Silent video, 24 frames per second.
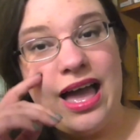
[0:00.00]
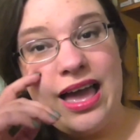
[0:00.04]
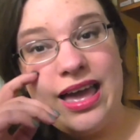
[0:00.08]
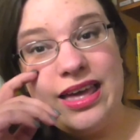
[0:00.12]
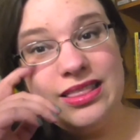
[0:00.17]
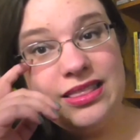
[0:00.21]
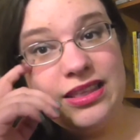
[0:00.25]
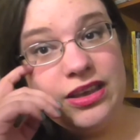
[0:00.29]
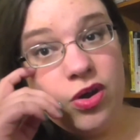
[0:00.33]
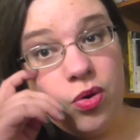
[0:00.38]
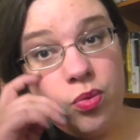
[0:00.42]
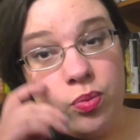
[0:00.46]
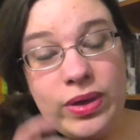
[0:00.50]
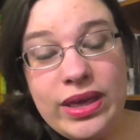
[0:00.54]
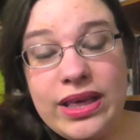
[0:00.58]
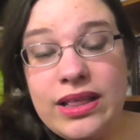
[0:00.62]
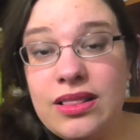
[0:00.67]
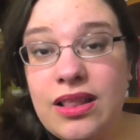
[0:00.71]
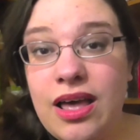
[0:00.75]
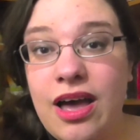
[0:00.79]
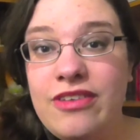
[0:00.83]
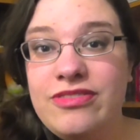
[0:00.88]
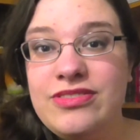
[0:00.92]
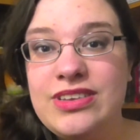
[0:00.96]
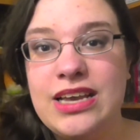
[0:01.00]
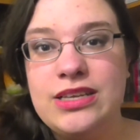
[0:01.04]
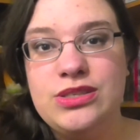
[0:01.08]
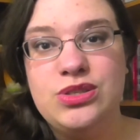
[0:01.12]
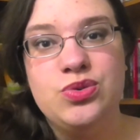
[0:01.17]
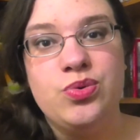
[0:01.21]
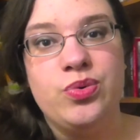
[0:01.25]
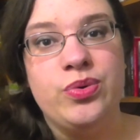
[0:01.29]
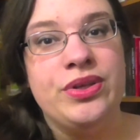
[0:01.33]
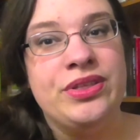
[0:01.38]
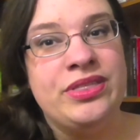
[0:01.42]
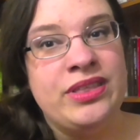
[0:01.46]
I had like a week left at
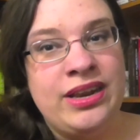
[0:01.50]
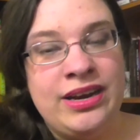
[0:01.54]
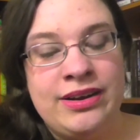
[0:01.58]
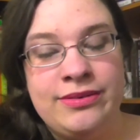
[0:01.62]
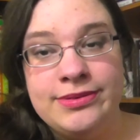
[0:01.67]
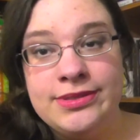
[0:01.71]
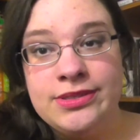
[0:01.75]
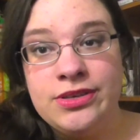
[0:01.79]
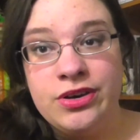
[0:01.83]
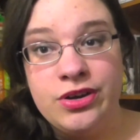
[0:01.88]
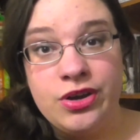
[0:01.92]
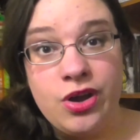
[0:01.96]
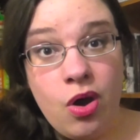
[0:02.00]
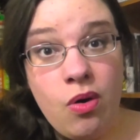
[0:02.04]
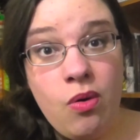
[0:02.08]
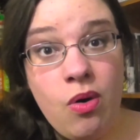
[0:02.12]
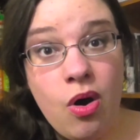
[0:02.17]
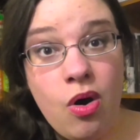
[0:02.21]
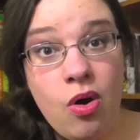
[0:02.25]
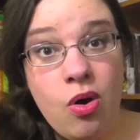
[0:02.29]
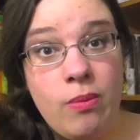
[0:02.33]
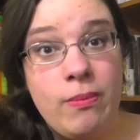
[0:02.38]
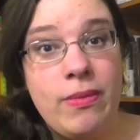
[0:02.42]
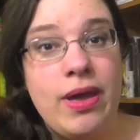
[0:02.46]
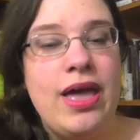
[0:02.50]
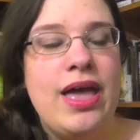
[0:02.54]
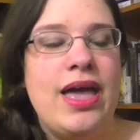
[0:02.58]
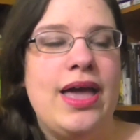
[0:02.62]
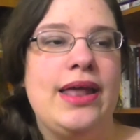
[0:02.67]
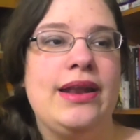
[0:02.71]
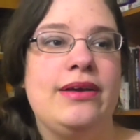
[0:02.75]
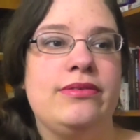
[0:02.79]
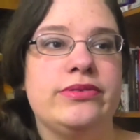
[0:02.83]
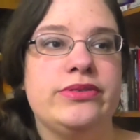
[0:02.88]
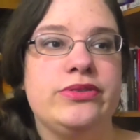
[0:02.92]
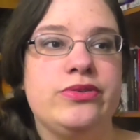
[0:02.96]
school and then I was gonna go home
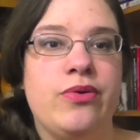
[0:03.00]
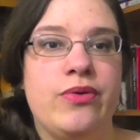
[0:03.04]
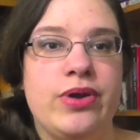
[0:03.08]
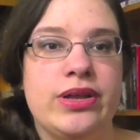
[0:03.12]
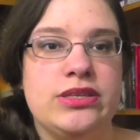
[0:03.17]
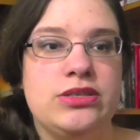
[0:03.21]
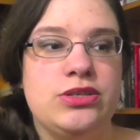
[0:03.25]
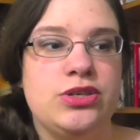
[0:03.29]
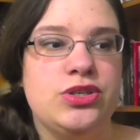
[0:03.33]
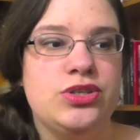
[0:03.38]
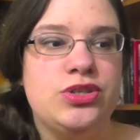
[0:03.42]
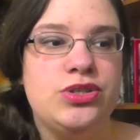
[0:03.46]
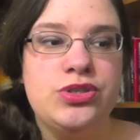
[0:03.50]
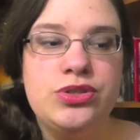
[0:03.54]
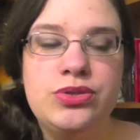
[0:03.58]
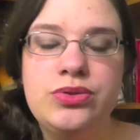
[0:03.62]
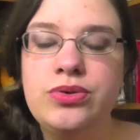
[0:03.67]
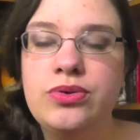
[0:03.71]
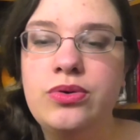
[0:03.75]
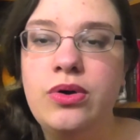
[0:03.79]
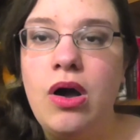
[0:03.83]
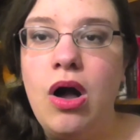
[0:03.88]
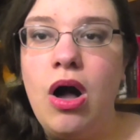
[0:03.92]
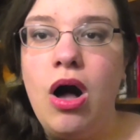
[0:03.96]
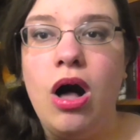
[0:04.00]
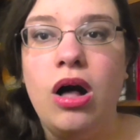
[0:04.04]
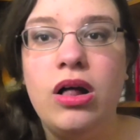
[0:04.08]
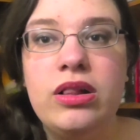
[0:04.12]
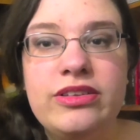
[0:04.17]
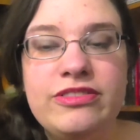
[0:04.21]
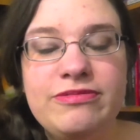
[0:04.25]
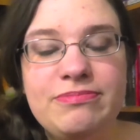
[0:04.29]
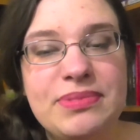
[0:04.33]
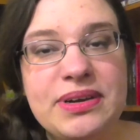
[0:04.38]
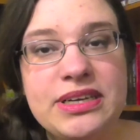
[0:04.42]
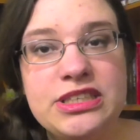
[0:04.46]
and I was going to do all
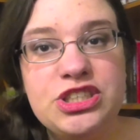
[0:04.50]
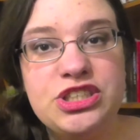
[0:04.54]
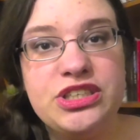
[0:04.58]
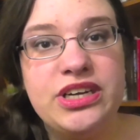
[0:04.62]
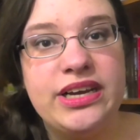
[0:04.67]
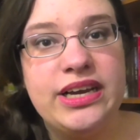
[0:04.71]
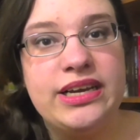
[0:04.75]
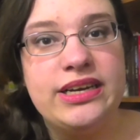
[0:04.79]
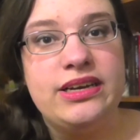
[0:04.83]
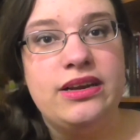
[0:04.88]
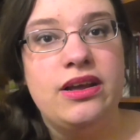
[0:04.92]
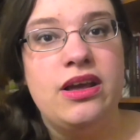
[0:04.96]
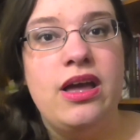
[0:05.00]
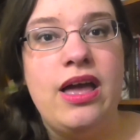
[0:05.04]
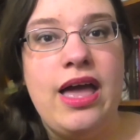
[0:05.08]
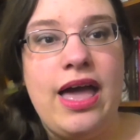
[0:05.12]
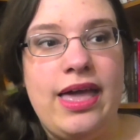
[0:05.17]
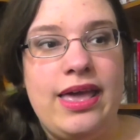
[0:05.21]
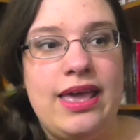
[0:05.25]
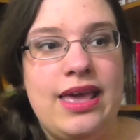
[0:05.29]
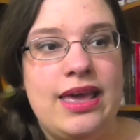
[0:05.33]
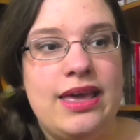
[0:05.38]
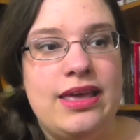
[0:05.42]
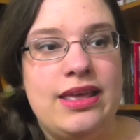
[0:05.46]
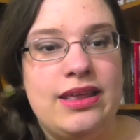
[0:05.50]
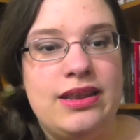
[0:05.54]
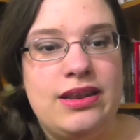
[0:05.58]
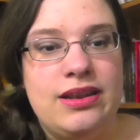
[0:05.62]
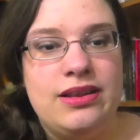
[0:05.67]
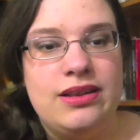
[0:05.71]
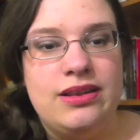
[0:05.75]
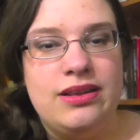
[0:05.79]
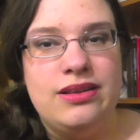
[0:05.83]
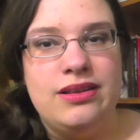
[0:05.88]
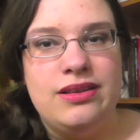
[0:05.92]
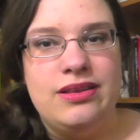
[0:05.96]
of my shit
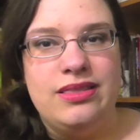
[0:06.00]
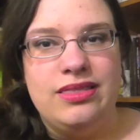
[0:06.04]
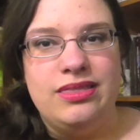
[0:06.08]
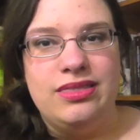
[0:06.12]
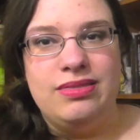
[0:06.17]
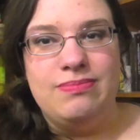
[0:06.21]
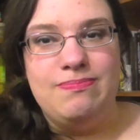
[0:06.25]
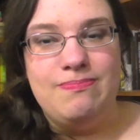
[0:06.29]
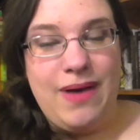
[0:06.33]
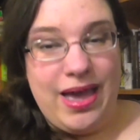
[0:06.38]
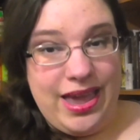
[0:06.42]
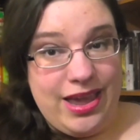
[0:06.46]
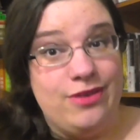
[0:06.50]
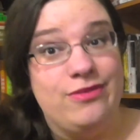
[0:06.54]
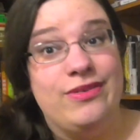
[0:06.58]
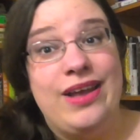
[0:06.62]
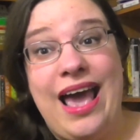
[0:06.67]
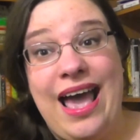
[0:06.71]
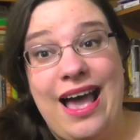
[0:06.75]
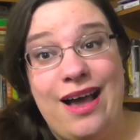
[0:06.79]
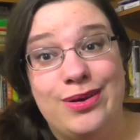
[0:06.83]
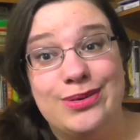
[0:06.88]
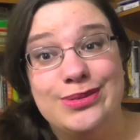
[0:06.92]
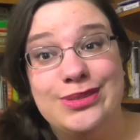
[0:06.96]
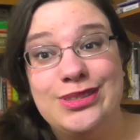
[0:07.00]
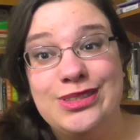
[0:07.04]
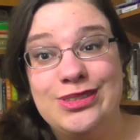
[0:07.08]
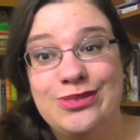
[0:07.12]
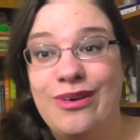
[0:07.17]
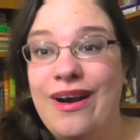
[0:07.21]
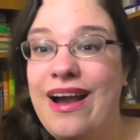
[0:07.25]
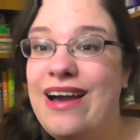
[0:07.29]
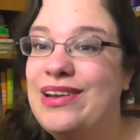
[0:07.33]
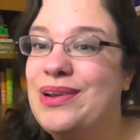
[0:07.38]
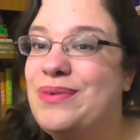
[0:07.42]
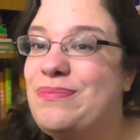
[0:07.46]
in my own house,
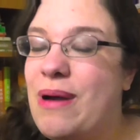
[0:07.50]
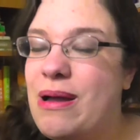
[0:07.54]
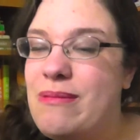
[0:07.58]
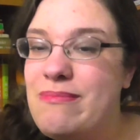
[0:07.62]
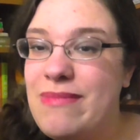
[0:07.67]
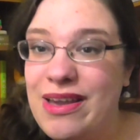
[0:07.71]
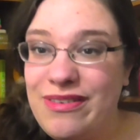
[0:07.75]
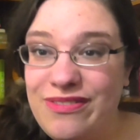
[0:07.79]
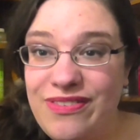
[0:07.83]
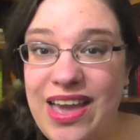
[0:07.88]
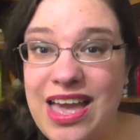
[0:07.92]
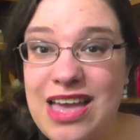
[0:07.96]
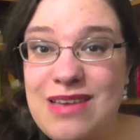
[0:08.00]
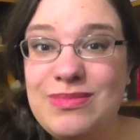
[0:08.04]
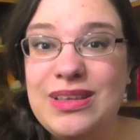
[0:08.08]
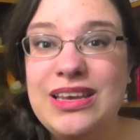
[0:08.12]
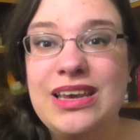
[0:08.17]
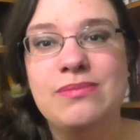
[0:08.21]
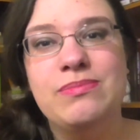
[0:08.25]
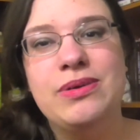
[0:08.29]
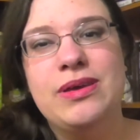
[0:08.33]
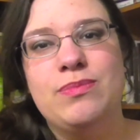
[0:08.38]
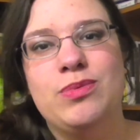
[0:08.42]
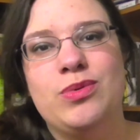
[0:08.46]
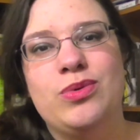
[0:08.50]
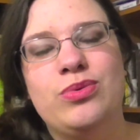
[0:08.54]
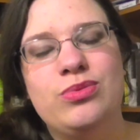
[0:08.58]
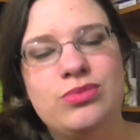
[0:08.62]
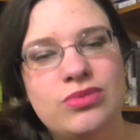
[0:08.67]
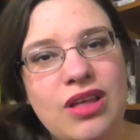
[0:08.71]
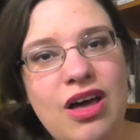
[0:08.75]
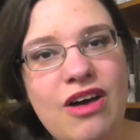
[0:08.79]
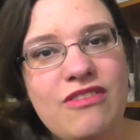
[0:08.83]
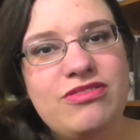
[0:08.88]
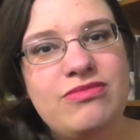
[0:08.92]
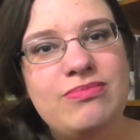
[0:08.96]
surrounded by my family and people who
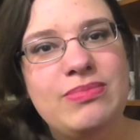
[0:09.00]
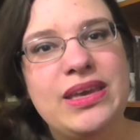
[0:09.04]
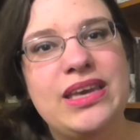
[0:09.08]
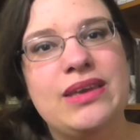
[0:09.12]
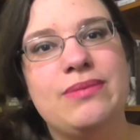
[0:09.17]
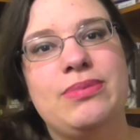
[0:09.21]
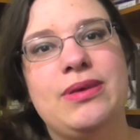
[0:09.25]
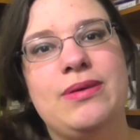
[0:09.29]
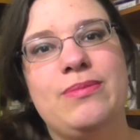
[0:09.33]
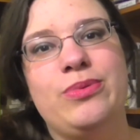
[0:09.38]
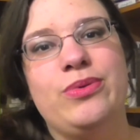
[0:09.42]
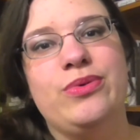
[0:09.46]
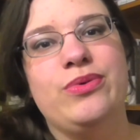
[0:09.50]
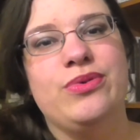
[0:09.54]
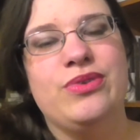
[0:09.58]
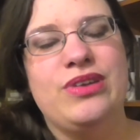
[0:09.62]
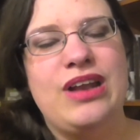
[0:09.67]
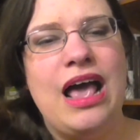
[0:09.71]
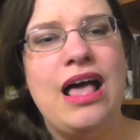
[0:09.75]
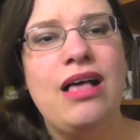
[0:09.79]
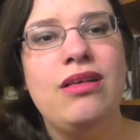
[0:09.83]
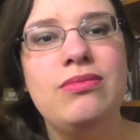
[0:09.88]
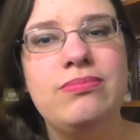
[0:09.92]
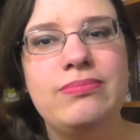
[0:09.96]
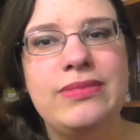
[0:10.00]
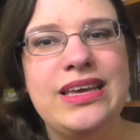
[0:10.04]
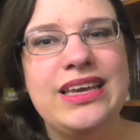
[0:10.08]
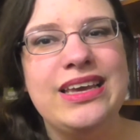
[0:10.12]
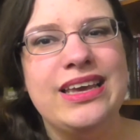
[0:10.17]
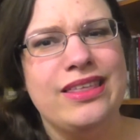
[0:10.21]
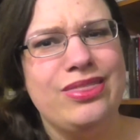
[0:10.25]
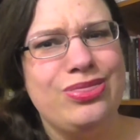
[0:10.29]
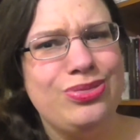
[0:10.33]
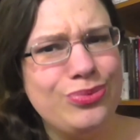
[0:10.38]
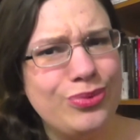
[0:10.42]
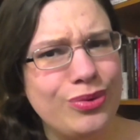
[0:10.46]
loved me and people who could help me
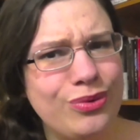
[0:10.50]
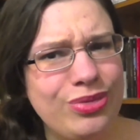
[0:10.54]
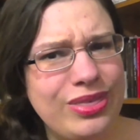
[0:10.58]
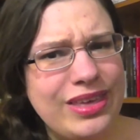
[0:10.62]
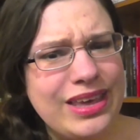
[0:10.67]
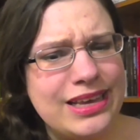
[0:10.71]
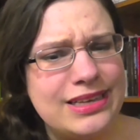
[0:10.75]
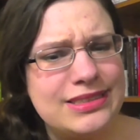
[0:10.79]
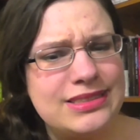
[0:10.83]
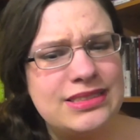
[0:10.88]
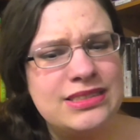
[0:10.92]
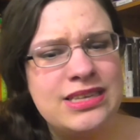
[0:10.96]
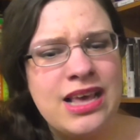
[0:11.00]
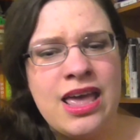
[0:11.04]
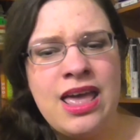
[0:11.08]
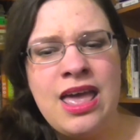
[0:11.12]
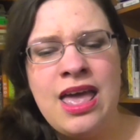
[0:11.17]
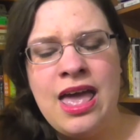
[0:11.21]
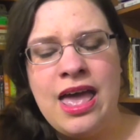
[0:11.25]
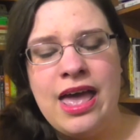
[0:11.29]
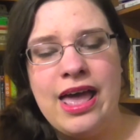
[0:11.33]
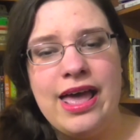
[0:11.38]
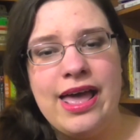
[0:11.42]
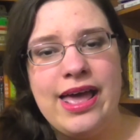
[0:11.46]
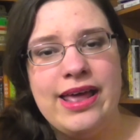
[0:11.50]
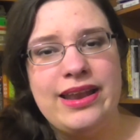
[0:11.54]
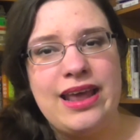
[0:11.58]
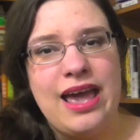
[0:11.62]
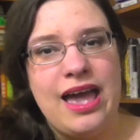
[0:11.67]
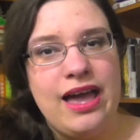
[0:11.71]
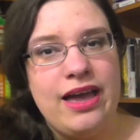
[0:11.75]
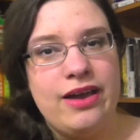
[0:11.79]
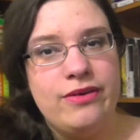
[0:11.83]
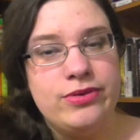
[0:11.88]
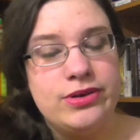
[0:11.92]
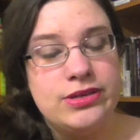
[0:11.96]
get through this, and
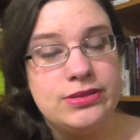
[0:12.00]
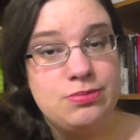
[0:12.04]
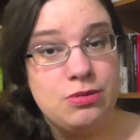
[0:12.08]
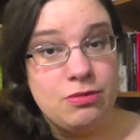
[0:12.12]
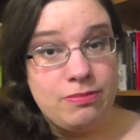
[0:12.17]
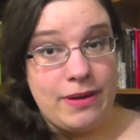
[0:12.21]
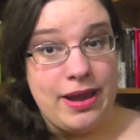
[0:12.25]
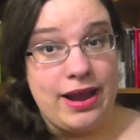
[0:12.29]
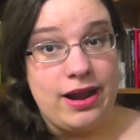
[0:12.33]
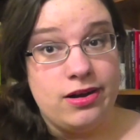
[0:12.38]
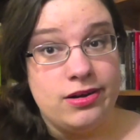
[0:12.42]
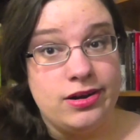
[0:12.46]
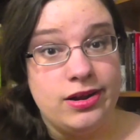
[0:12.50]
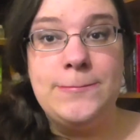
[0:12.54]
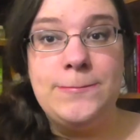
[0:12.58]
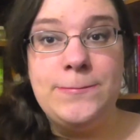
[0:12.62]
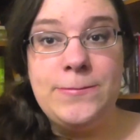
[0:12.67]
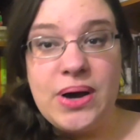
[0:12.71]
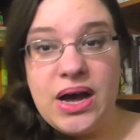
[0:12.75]
I was prepared.